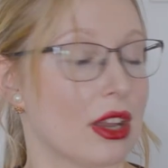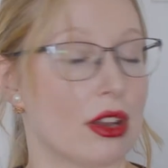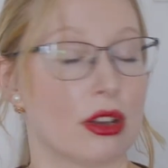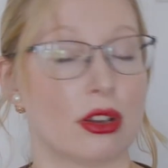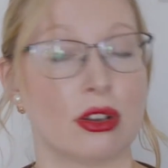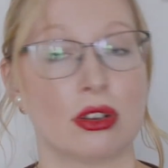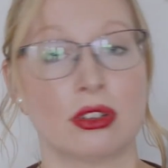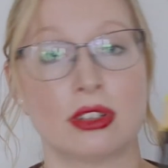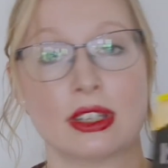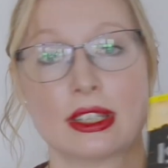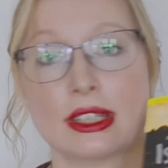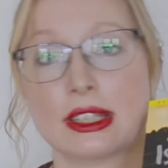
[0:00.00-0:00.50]

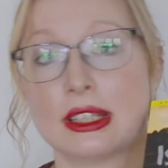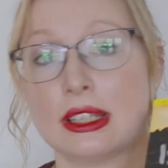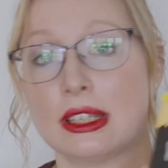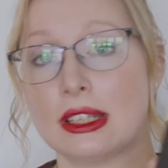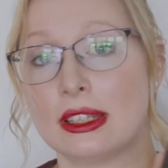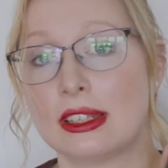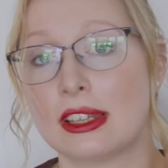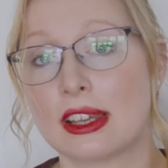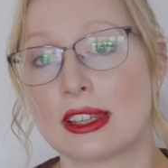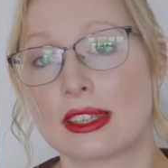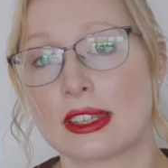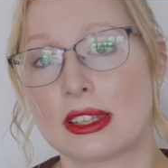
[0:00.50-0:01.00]
Honestly,
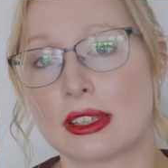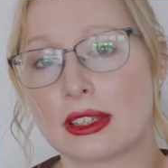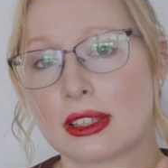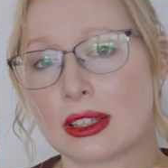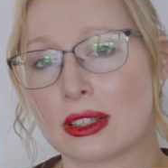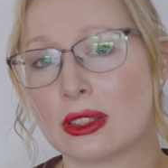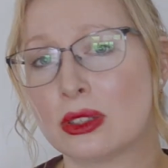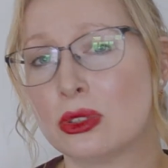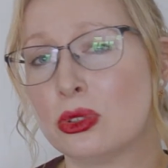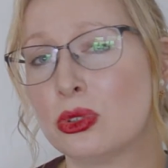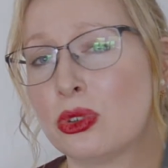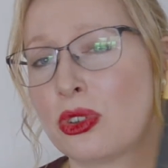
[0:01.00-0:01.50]
it doesn't
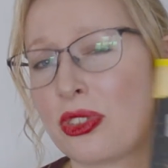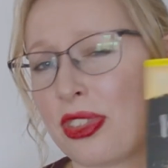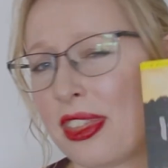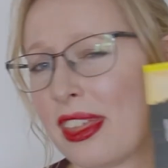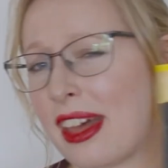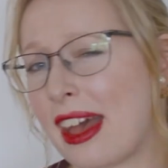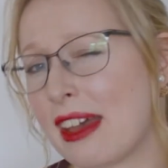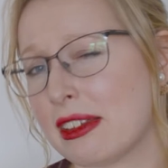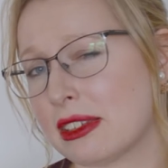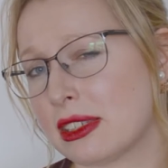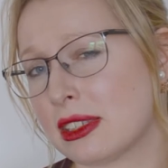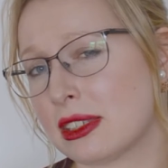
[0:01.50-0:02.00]
look
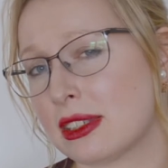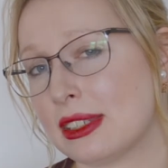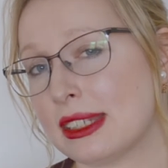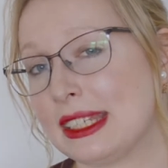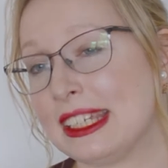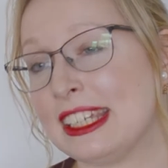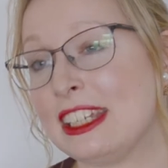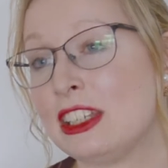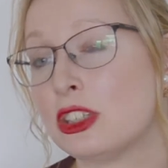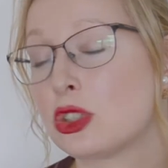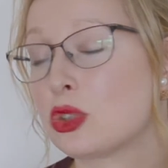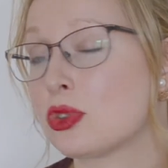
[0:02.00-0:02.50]
that
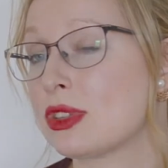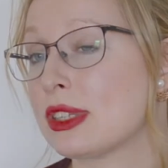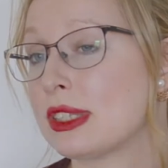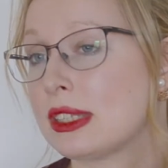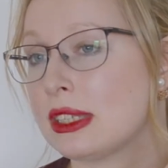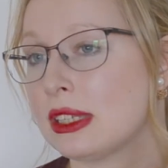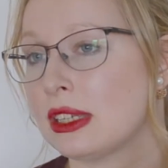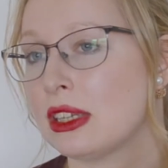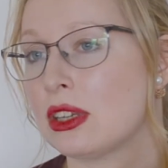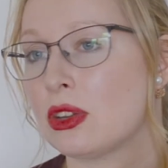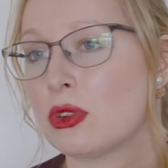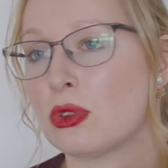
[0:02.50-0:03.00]

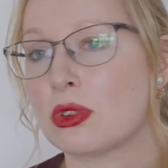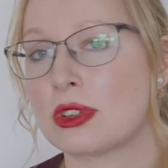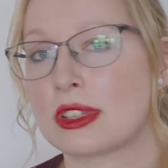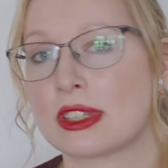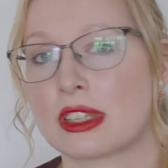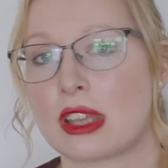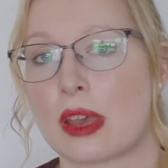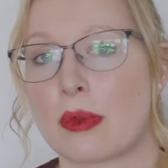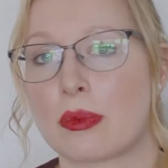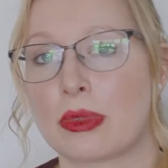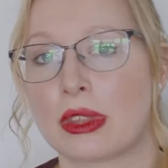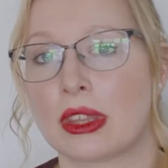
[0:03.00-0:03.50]
interesting or
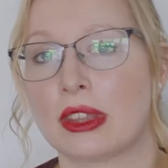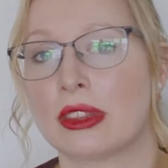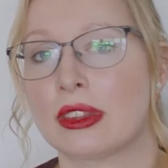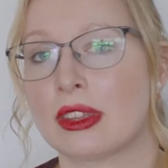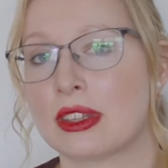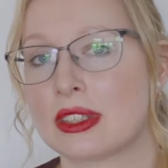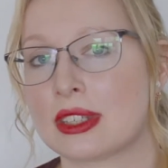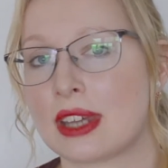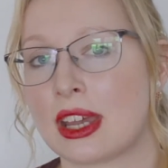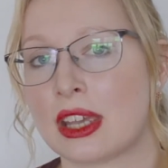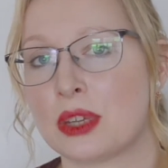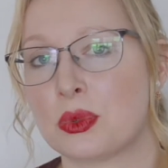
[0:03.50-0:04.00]
something
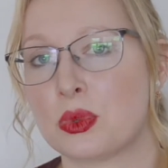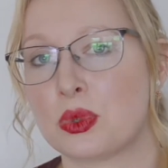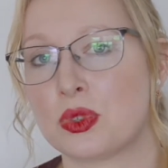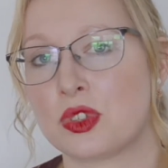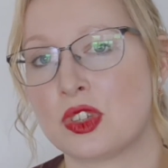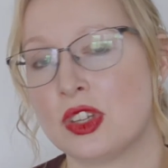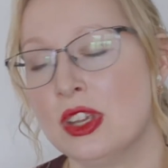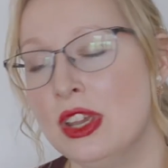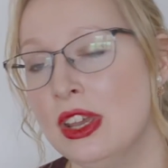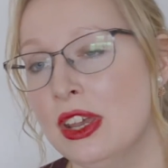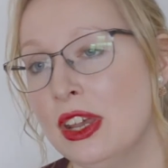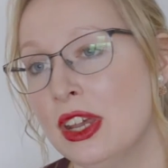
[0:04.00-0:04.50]
that I
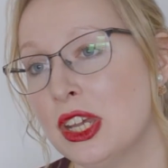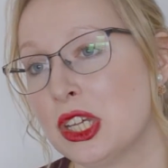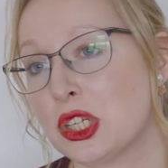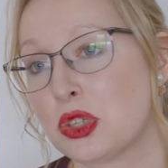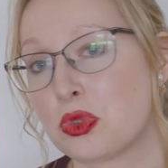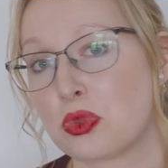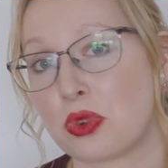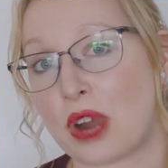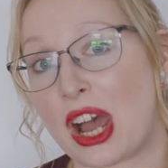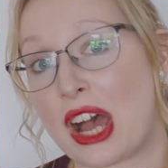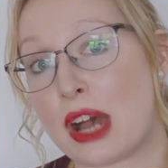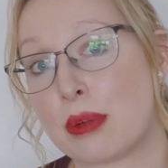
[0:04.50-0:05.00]
would
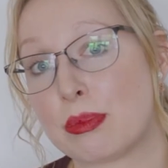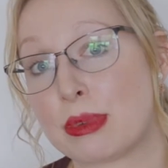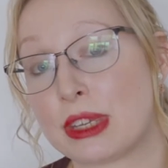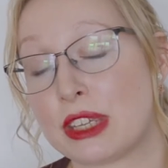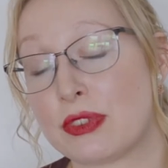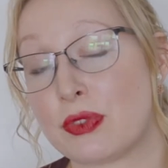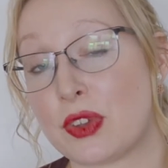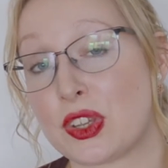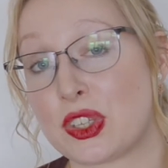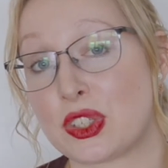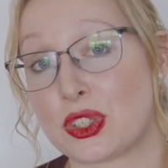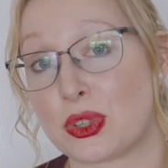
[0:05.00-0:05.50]
grab
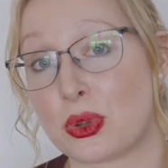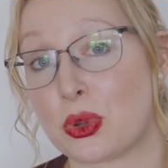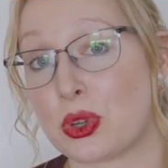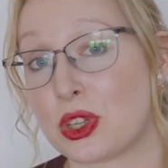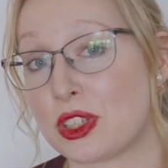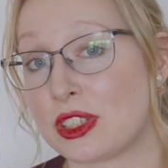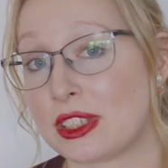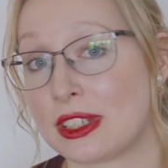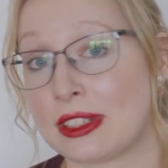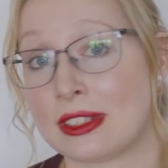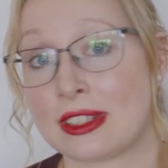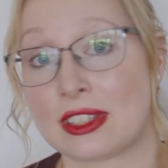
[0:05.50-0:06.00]
if I saw
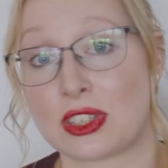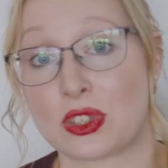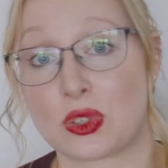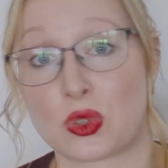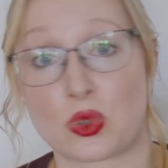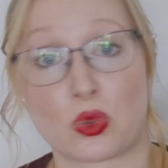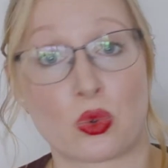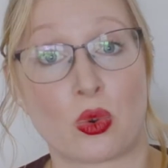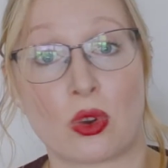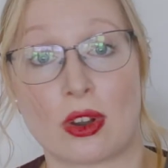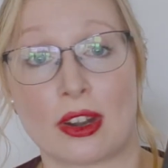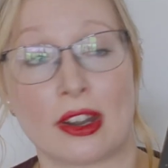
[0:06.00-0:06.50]
it in a
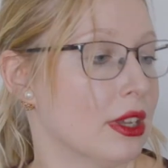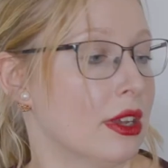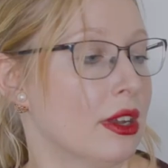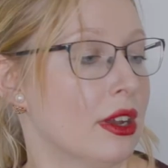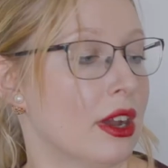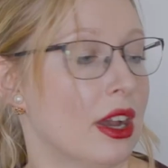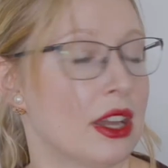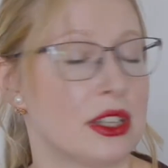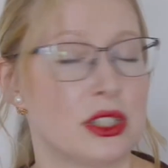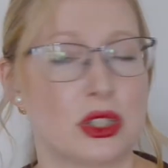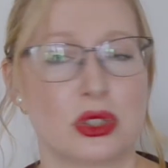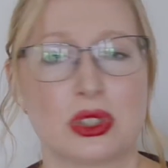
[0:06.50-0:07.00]
store.
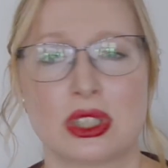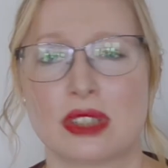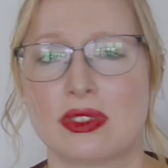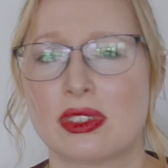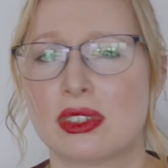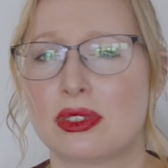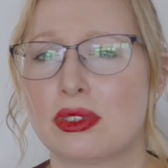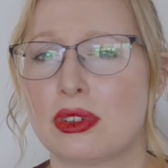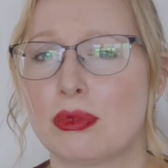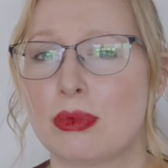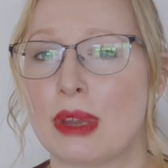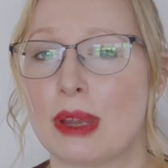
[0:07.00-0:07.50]
I don't
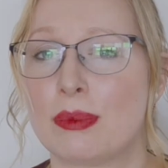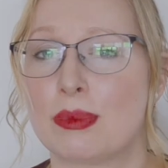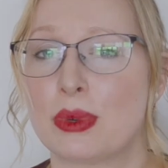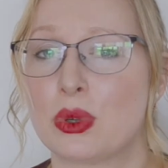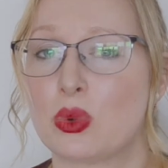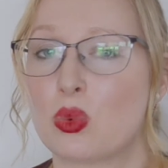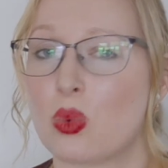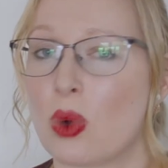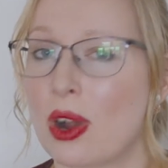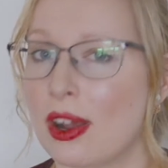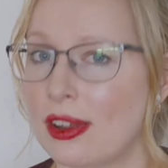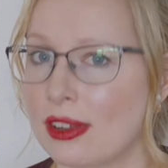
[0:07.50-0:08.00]
even
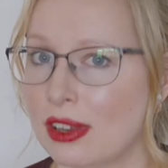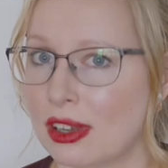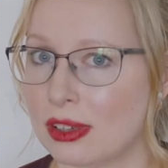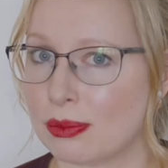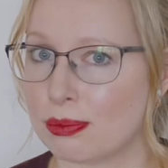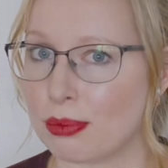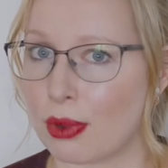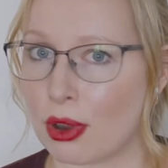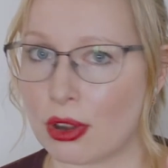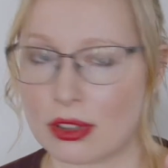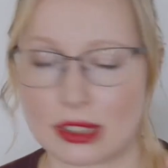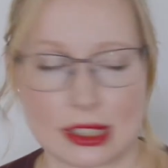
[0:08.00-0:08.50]
remember why I
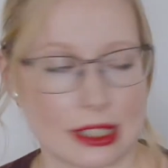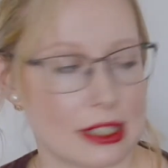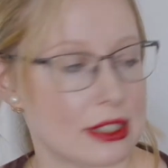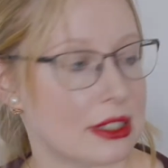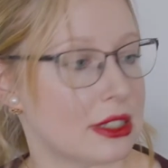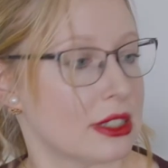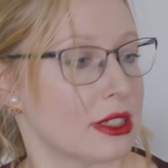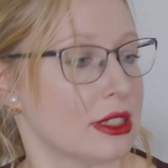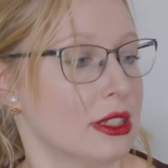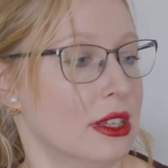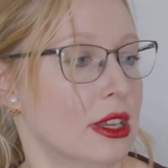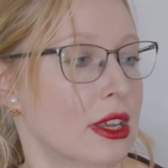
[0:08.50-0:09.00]
bought
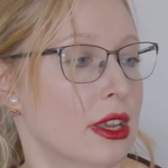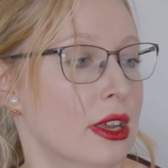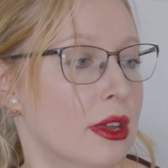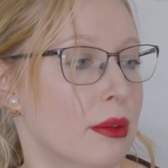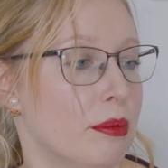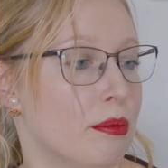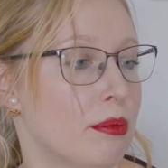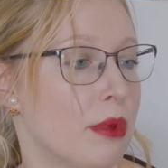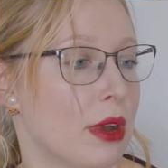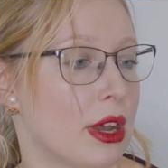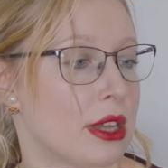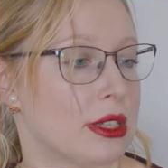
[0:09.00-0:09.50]
it,
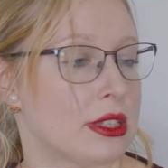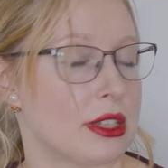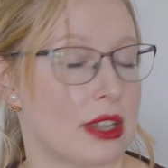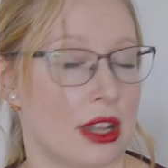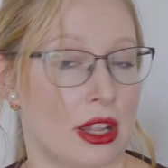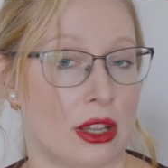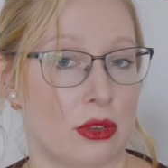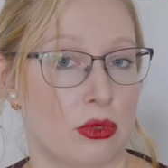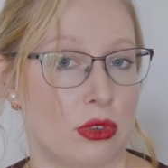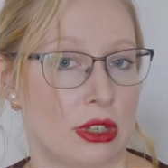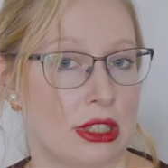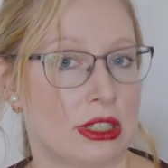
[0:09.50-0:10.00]
but
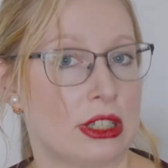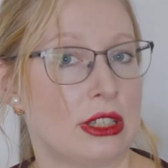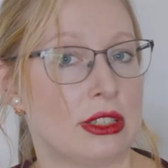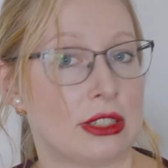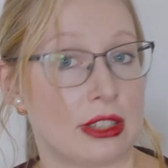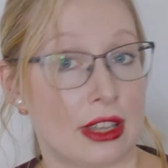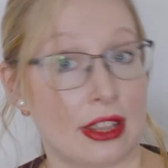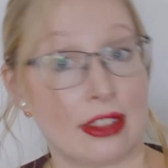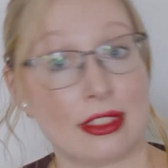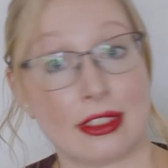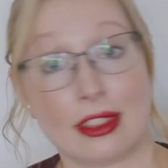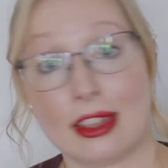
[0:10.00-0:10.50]
I'll read
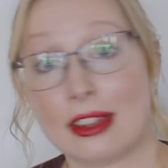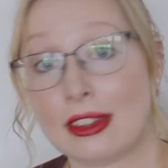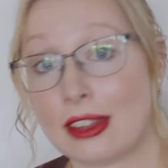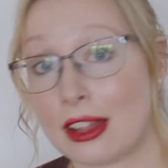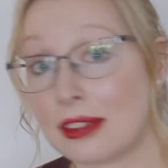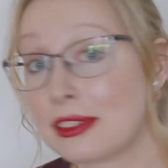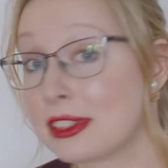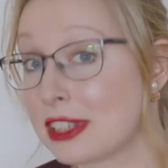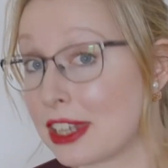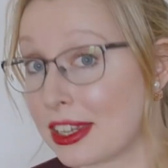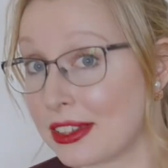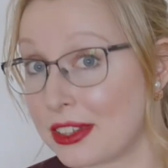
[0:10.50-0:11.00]
it and then
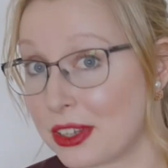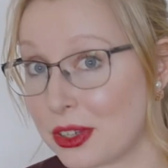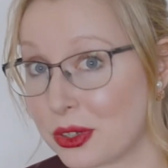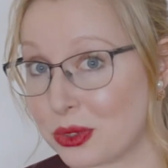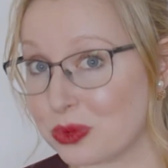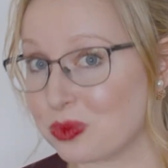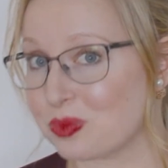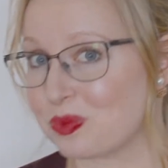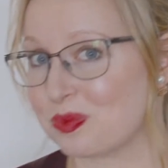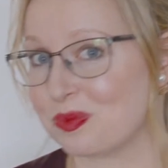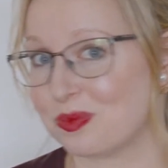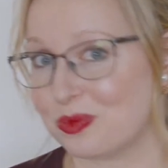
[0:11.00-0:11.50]
I'll tell
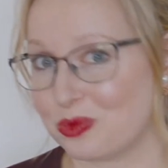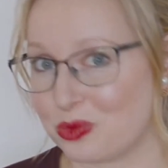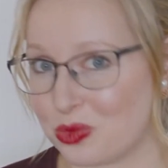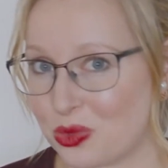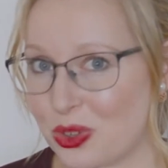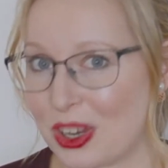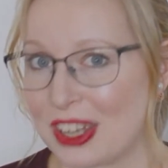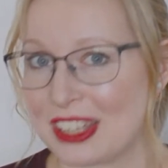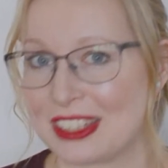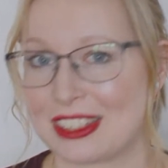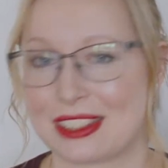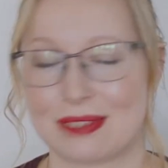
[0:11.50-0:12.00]
you,
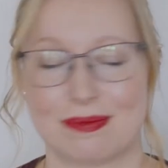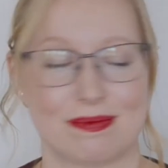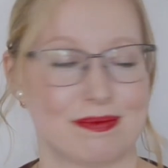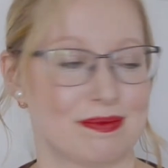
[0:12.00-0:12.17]
right?